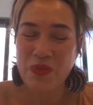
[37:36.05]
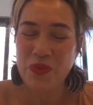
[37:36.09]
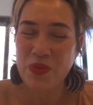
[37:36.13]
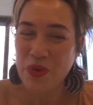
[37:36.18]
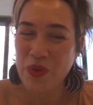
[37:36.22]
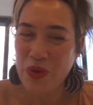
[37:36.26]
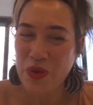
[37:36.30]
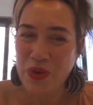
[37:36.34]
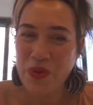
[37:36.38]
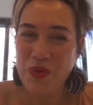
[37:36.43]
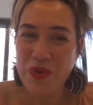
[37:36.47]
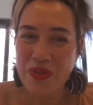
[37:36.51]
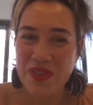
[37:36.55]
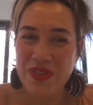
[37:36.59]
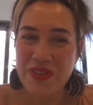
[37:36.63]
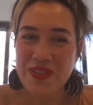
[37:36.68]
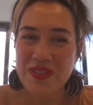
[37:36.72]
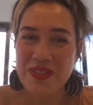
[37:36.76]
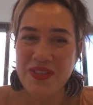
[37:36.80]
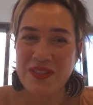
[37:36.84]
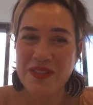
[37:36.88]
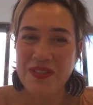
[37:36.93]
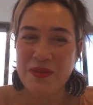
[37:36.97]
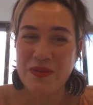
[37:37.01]
work with the
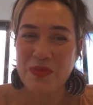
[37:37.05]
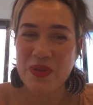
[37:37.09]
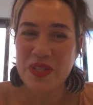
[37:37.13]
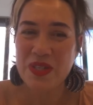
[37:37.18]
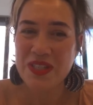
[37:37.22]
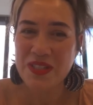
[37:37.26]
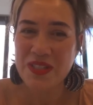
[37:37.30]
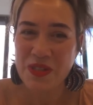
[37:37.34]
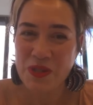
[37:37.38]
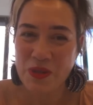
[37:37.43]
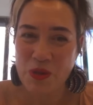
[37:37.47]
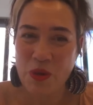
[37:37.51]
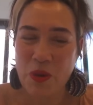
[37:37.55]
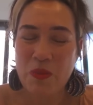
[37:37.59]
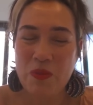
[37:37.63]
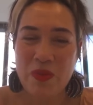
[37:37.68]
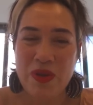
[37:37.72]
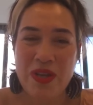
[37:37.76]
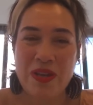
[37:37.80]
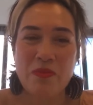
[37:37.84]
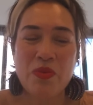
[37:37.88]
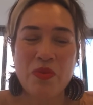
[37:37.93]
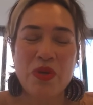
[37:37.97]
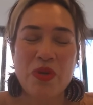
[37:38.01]
system, and to stop
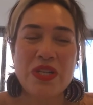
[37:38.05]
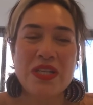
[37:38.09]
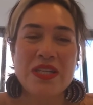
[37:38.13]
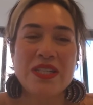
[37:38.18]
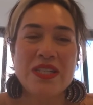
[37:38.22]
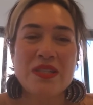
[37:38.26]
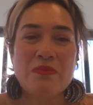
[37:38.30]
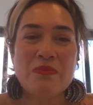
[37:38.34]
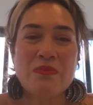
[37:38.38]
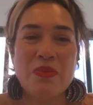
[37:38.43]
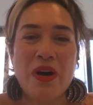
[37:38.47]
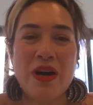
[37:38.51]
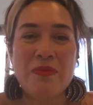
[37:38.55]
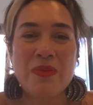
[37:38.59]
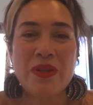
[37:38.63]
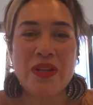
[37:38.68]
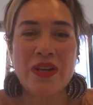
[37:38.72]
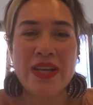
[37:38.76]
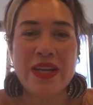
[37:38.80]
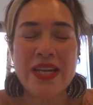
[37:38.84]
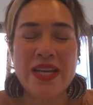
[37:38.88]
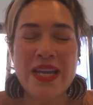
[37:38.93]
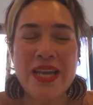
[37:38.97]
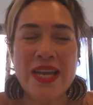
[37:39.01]
being put into the
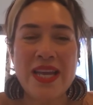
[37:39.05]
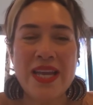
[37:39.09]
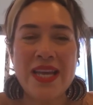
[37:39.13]
pipeline.